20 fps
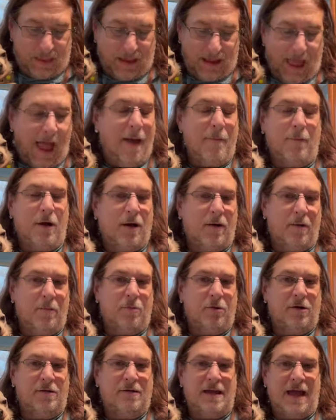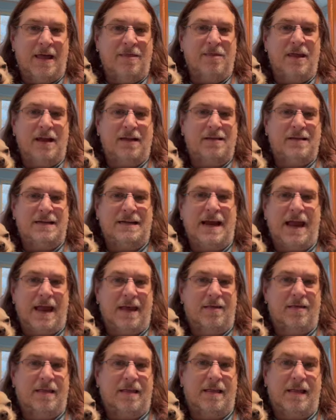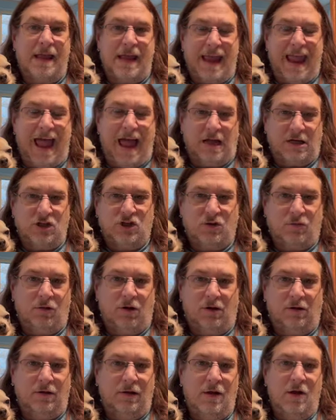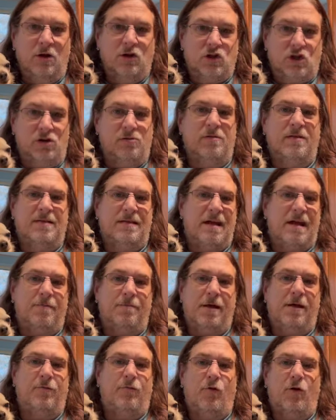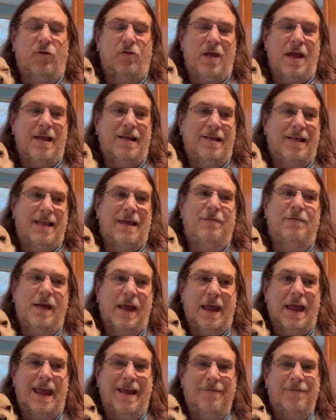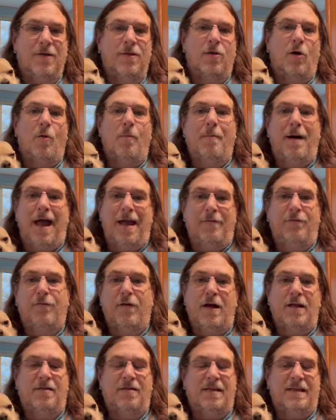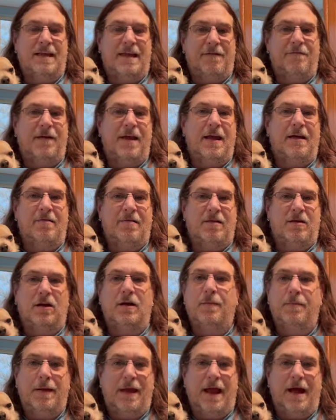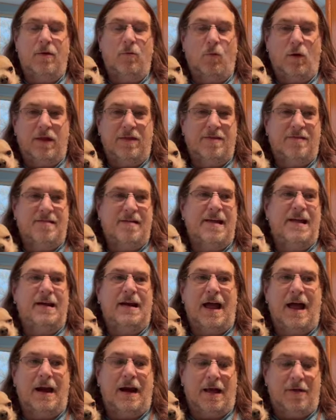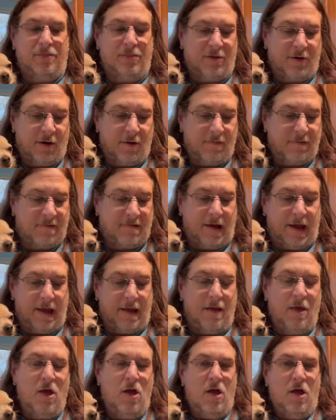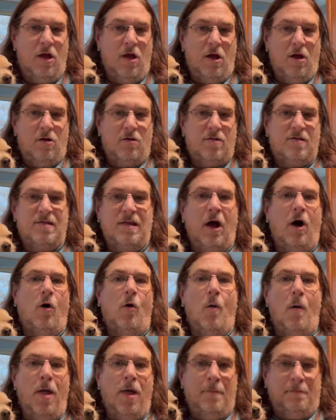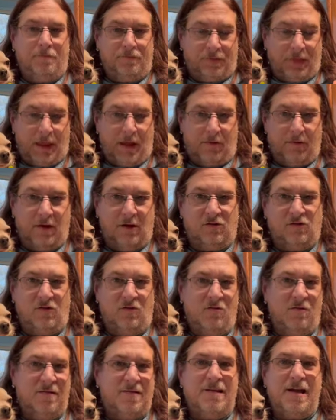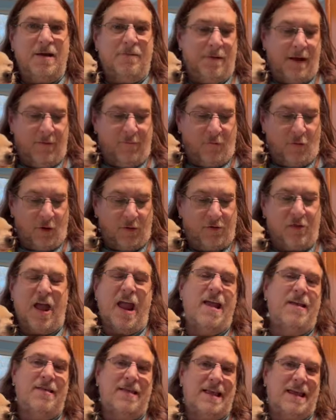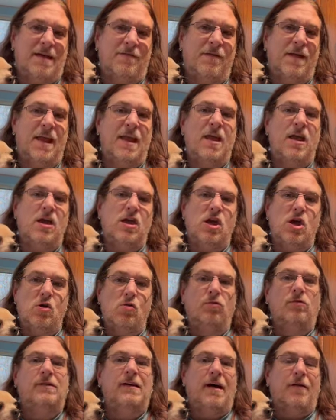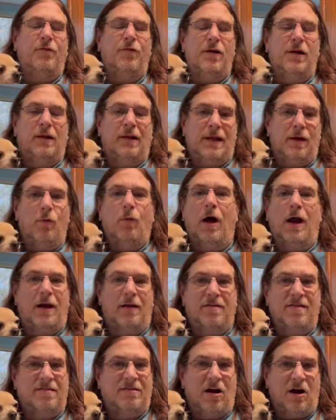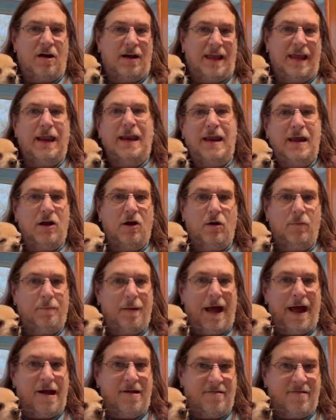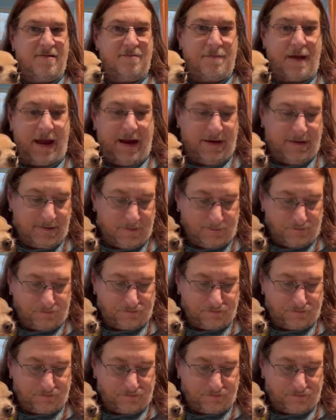I'm going to pretend that today is the actual Tuesday before Thanksgiving, even though my Friendsgiving is going to be on Wednesday and not on Thursday. So, the Tuesday before Thanksgiving, you definitely want to start getting your pies made.